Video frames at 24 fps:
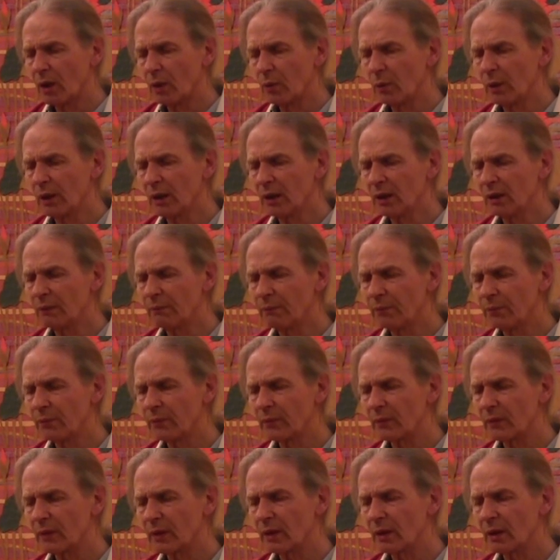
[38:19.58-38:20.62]
Well,
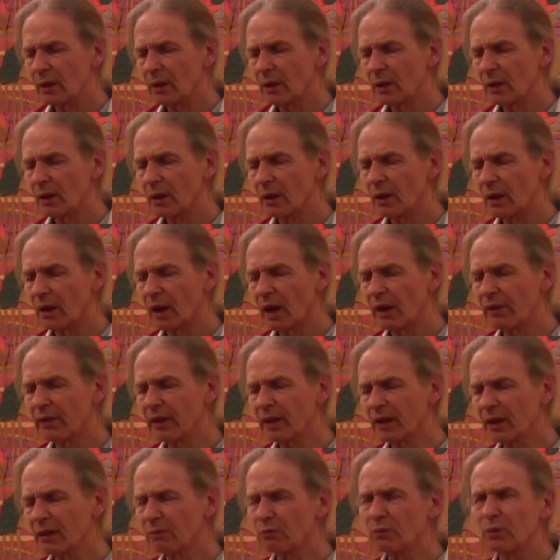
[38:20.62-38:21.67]
I
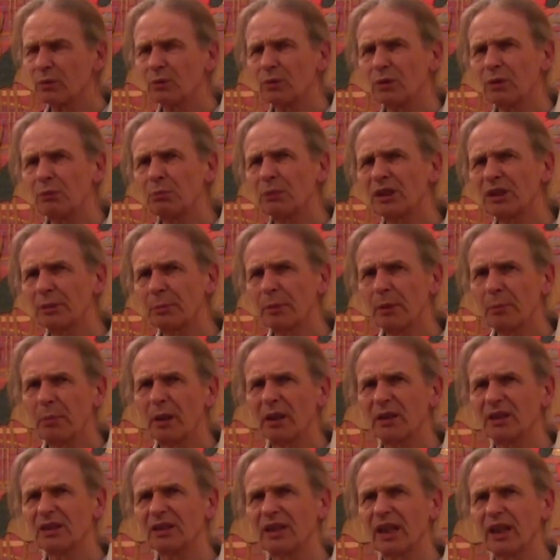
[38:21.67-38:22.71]
think it must have been
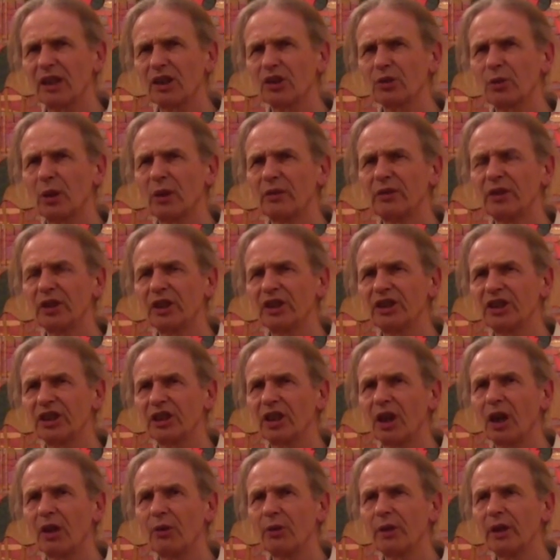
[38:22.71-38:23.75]
about 10 or 12 years
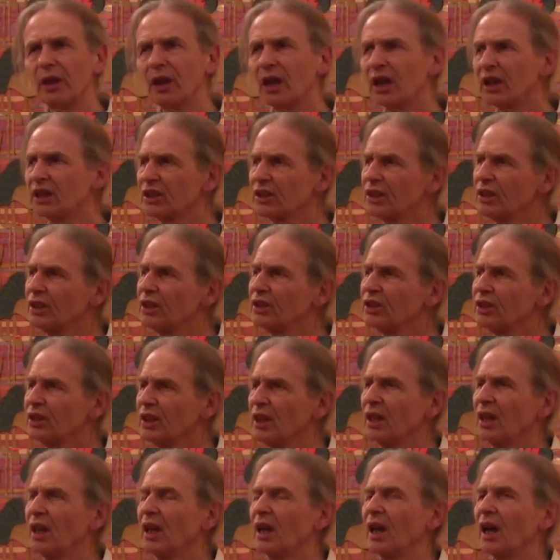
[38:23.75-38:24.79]
ago. I realised that
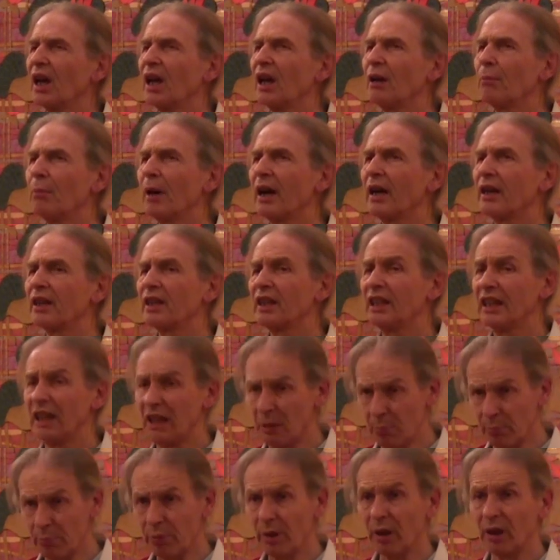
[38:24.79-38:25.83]
the
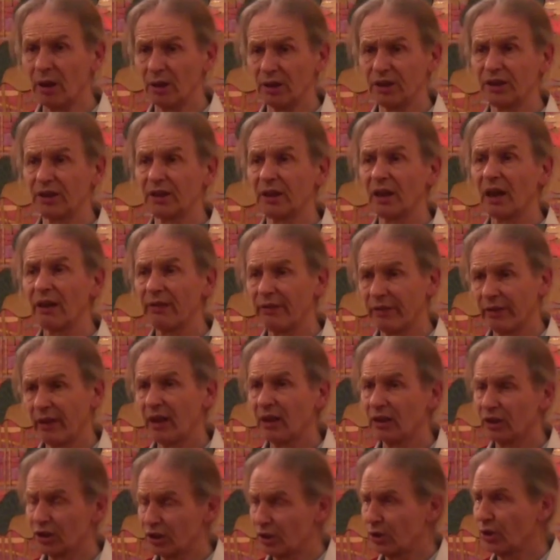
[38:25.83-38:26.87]
impulse that I
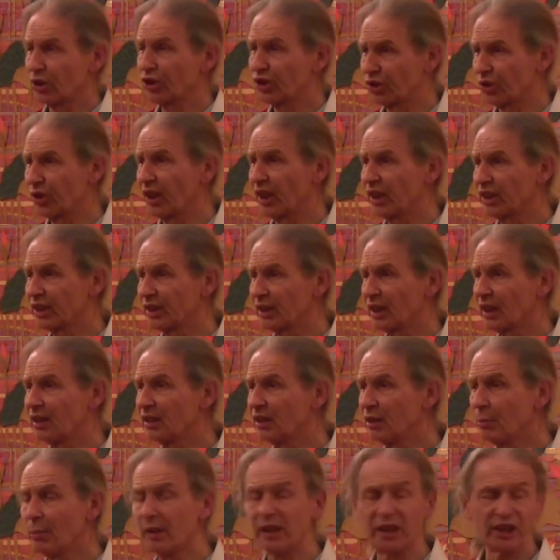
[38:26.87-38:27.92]
felt to cross-dress had
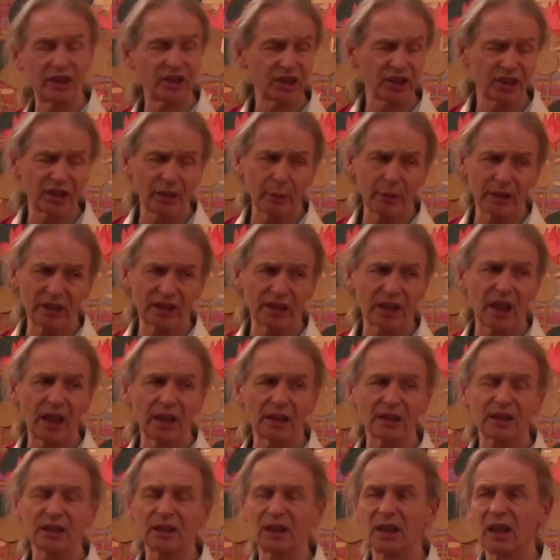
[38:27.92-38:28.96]
diminished to some
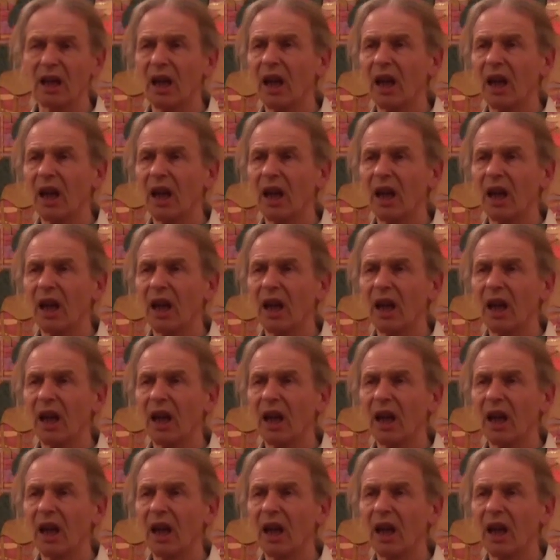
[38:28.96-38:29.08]
extent.